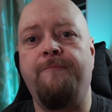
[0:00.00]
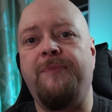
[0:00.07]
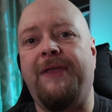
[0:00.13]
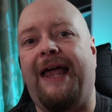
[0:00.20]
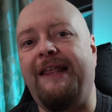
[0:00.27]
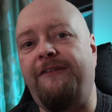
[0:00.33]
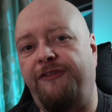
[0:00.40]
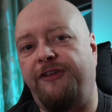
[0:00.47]

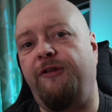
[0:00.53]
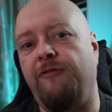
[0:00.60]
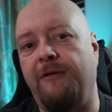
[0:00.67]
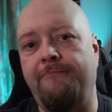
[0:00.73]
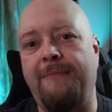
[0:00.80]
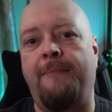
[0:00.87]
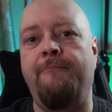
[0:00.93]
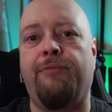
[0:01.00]
And if you
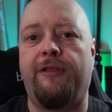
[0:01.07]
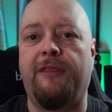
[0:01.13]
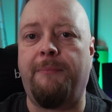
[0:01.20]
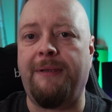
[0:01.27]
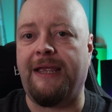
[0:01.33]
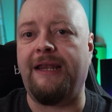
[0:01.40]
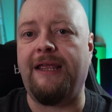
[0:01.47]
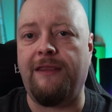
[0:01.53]
remember at the
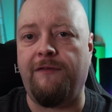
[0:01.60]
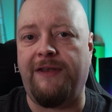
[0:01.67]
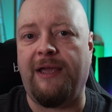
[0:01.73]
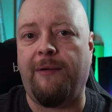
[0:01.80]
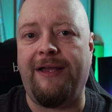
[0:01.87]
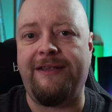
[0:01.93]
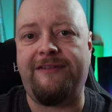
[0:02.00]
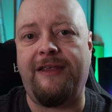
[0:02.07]
beginning of the video,
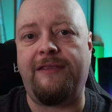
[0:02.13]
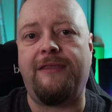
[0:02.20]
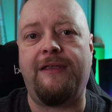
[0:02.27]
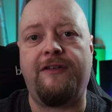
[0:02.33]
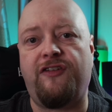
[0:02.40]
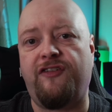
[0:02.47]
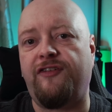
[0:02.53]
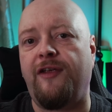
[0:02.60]
I said that
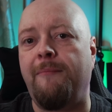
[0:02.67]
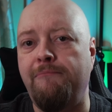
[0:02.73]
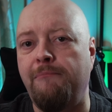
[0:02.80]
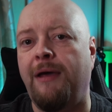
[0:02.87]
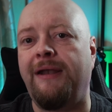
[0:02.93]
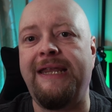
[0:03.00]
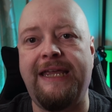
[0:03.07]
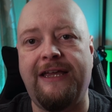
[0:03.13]
some
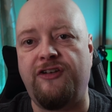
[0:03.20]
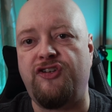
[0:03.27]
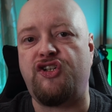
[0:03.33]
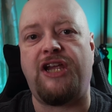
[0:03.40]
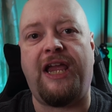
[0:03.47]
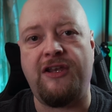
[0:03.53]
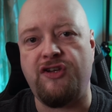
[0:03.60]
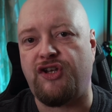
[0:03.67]
money had
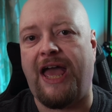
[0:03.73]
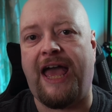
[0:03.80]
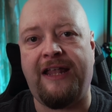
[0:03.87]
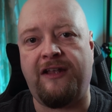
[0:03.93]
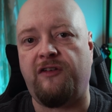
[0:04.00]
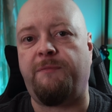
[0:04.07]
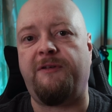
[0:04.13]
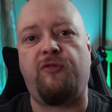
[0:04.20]
changed
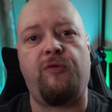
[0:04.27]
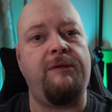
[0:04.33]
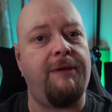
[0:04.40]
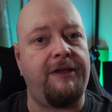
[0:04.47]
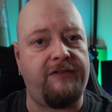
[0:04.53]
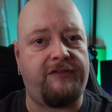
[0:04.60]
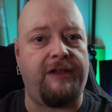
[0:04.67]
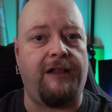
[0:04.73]
hands between
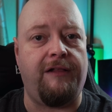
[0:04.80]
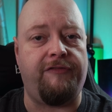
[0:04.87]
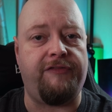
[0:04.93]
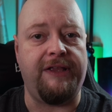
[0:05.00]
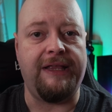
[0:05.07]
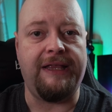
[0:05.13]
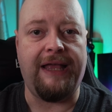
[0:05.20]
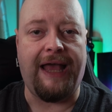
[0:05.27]
myself
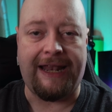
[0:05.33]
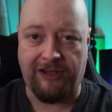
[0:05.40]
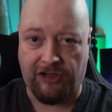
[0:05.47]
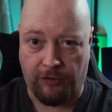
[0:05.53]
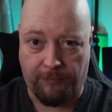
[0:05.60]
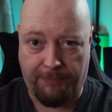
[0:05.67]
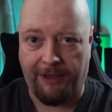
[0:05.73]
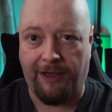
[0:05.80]
and
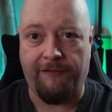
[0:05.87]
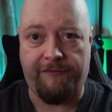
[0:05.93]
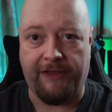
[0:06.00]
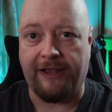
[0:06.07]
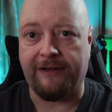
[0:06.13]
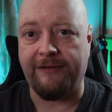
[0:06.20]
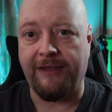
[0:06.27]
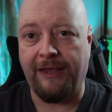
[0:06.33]

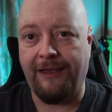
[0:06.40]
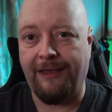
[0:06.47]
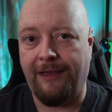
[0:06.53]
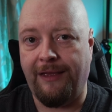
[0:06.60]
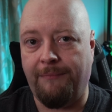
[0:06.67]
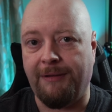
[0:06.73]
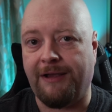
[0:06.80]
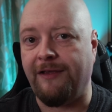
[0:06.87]
UPERFECT,
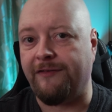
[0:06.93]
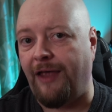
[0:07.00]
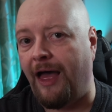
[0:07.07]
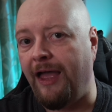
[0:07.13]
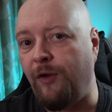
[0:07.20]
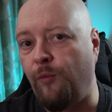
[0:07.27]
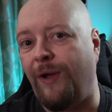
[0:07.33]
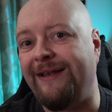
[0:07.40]
because
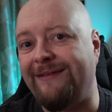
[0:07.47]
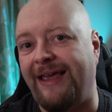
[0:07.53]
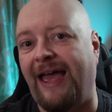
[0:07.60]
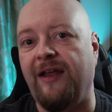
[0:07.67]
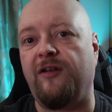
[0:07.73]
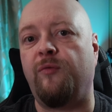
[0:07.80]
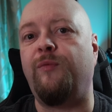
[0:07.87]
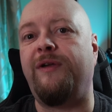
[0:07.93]
I went
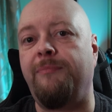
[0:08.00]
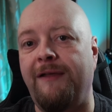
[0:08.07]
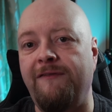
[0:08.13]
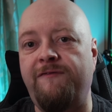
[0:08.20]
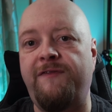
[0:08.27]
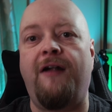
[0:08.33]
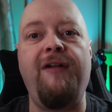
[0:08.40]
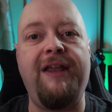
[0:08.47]
out and with my
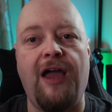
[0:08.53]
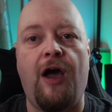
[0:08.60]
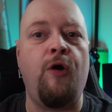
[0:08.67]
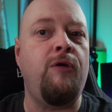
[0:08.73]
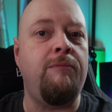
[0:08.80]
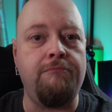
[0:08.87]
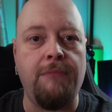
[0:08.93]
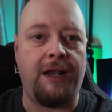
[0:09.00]
very
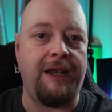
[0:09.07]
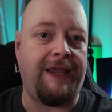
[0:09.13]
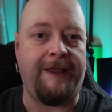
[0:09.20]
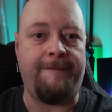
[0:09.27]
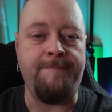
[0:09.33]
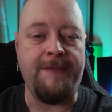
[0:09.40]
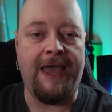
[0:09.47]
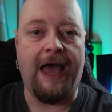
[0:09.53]
own
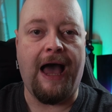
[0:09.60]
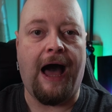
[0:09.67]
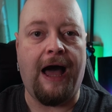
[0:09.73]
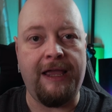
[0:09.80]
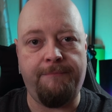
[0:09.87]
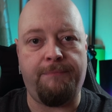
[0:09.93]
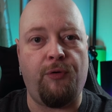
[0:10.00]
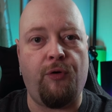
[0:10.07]
money,
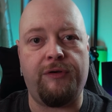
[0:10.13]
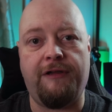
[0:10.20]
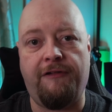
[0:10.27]
I bought a